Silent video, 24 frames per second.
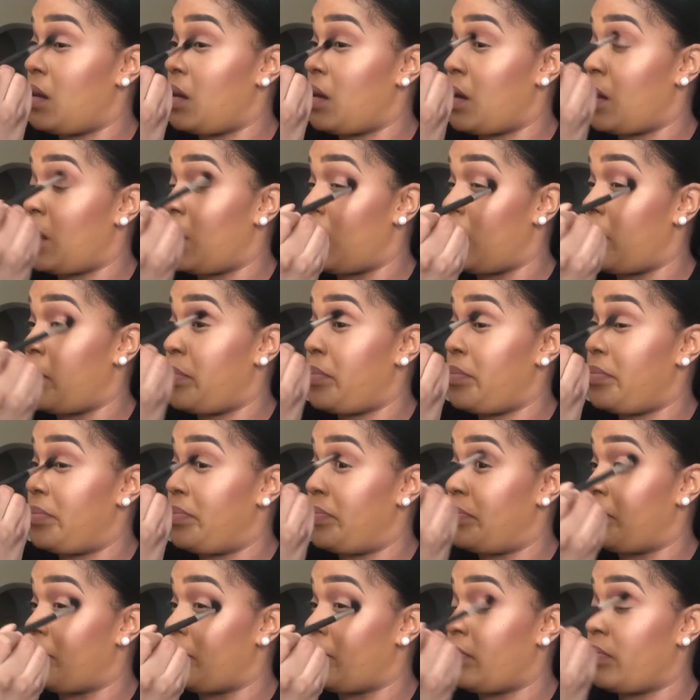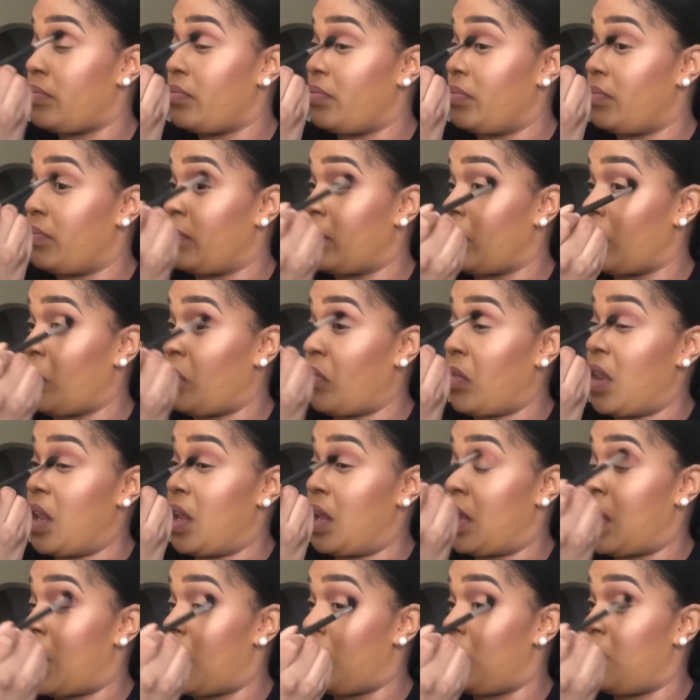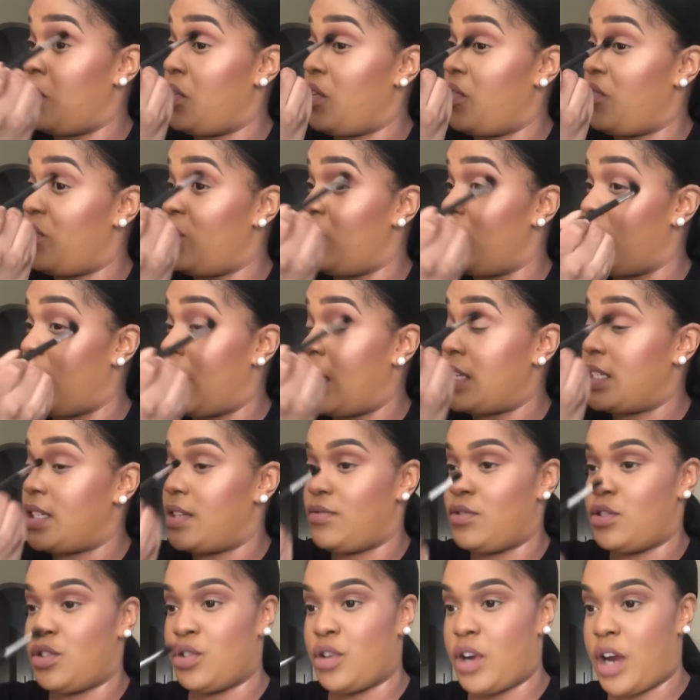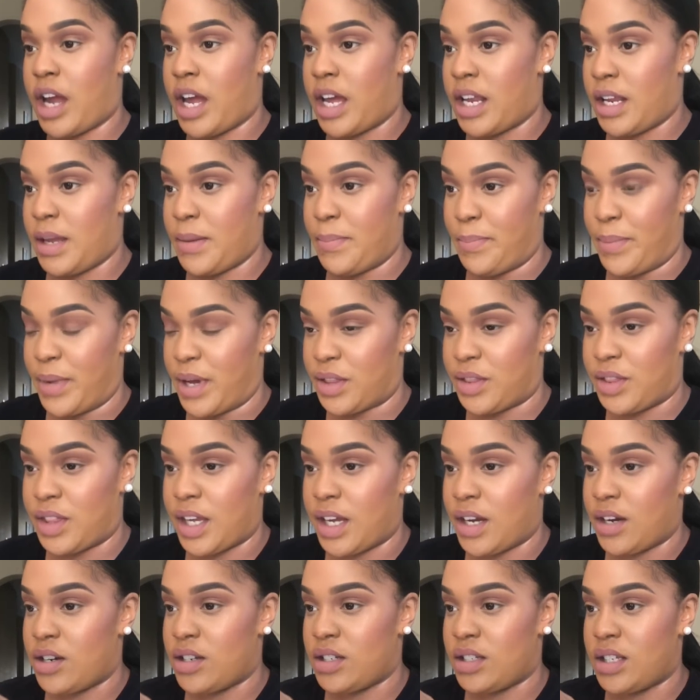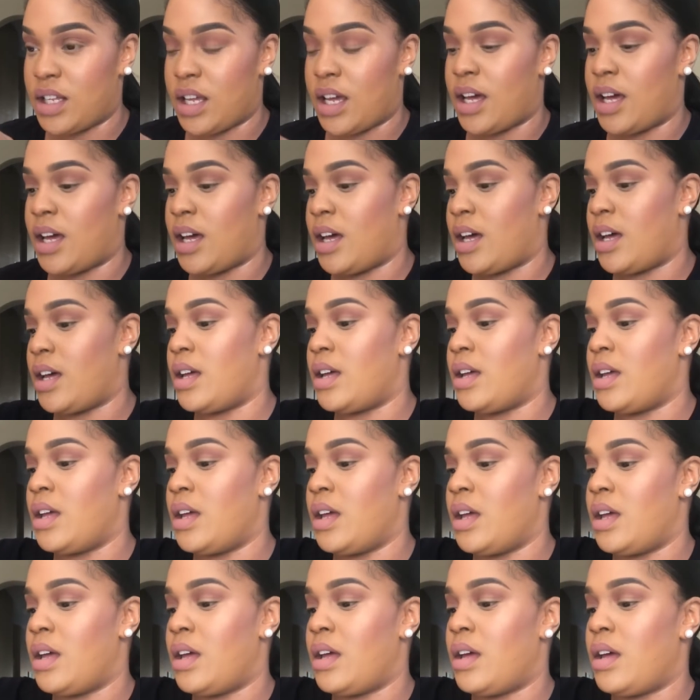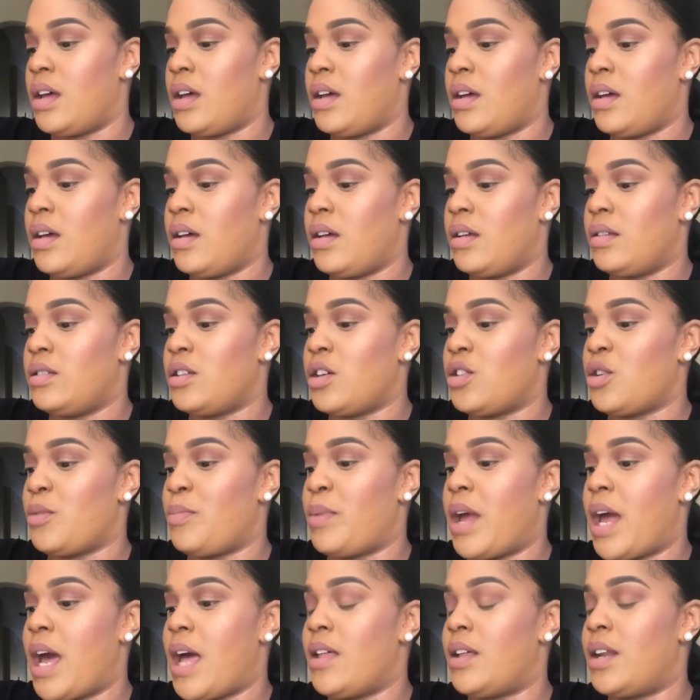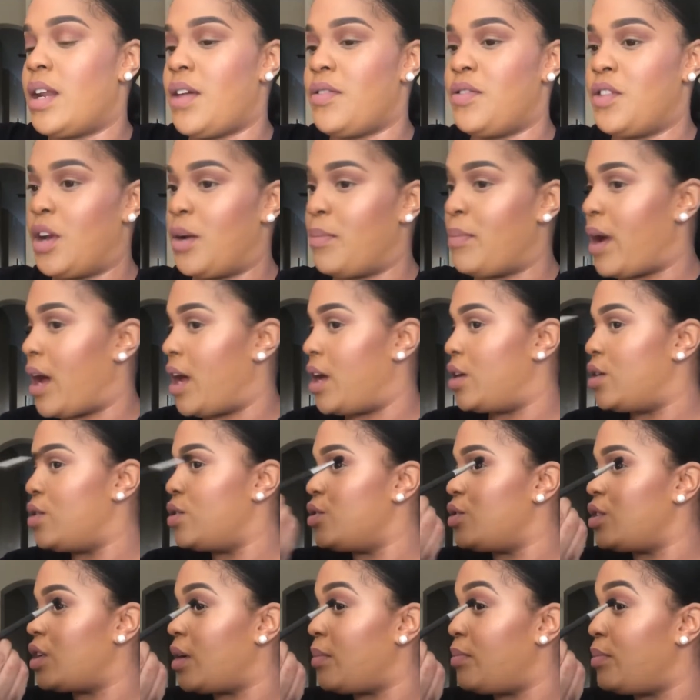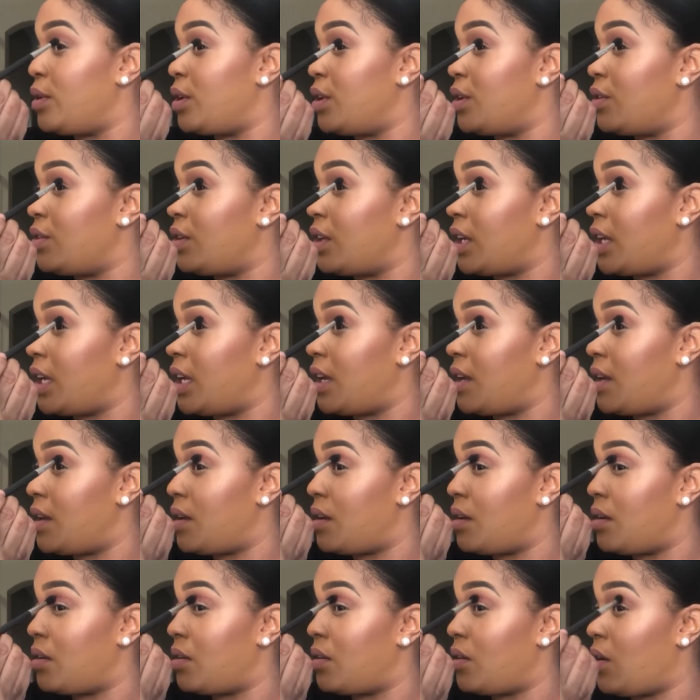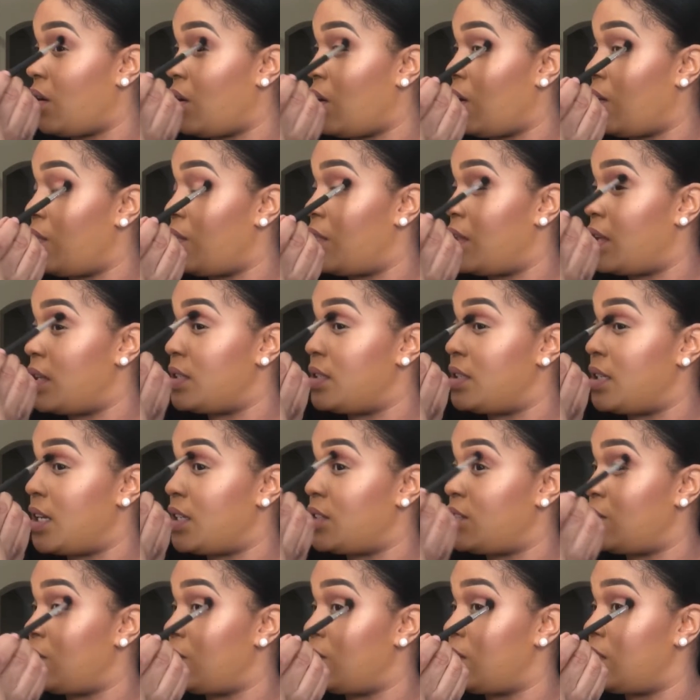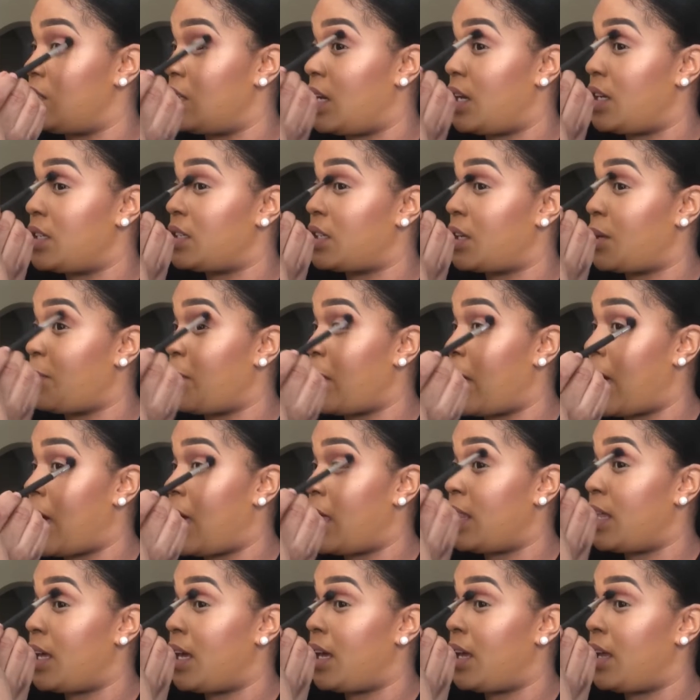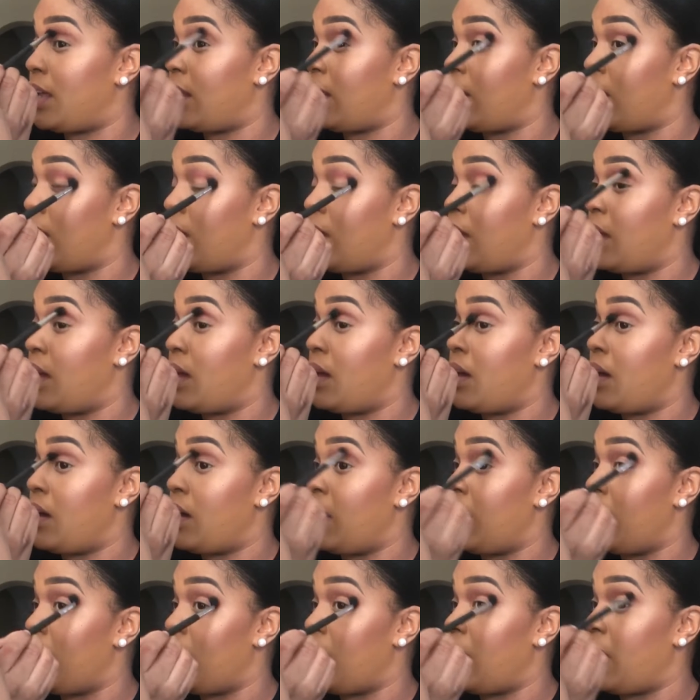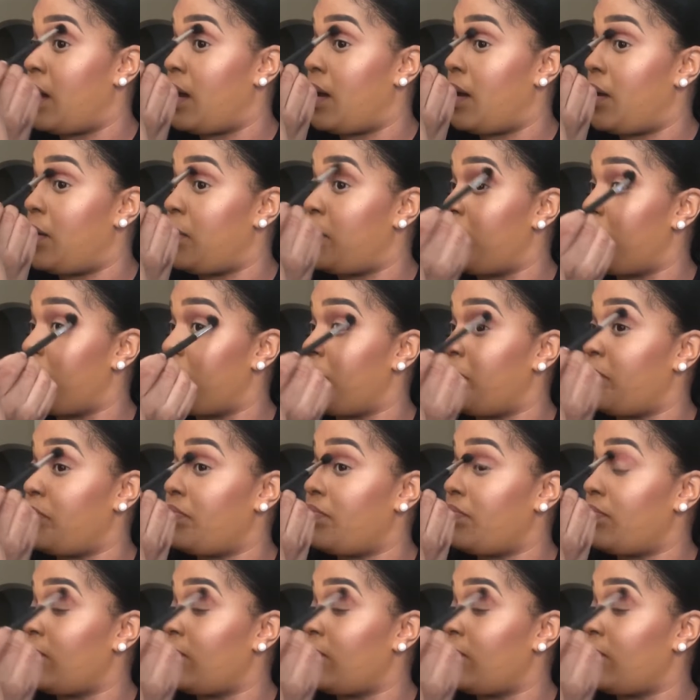I don't know if you guys have tried it, but there's another palette out there by Huda Beauty called the Desert Dusk palette. And